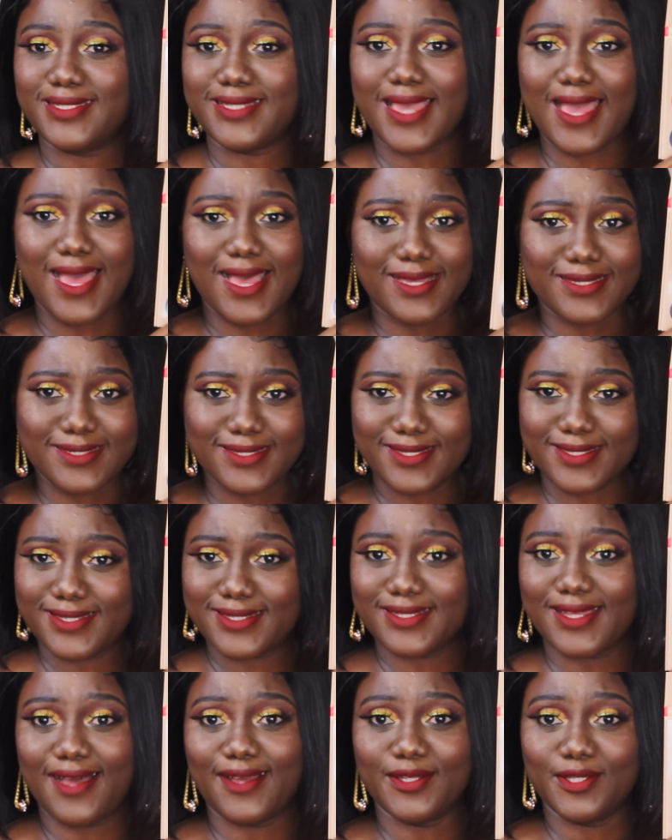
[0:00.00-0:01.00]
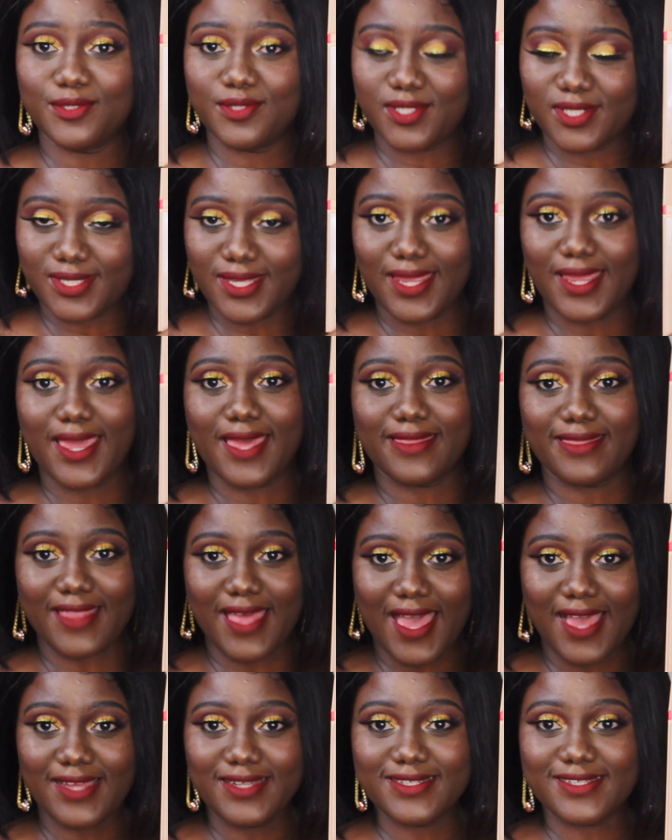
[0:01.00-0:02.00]
Yes, are you seeing
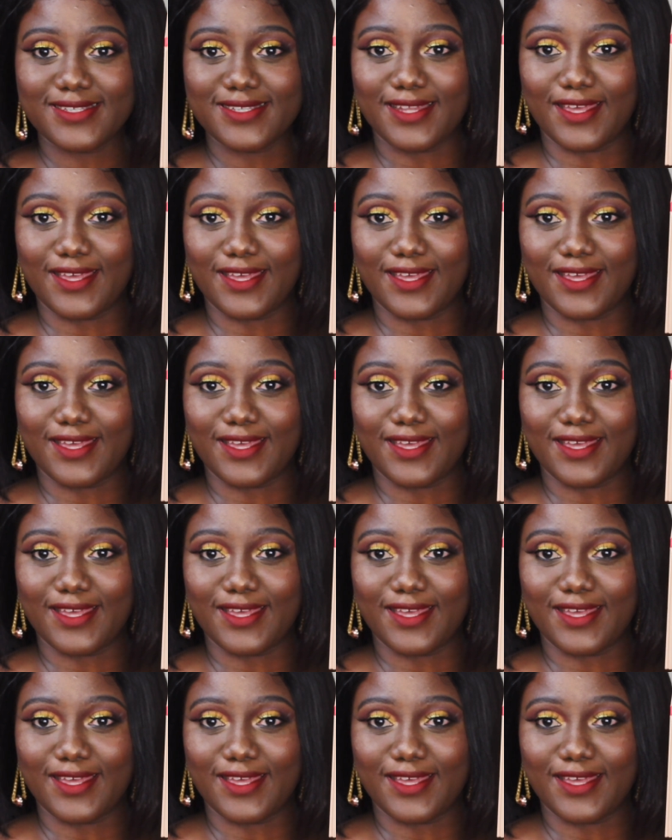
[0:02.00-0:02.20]
that?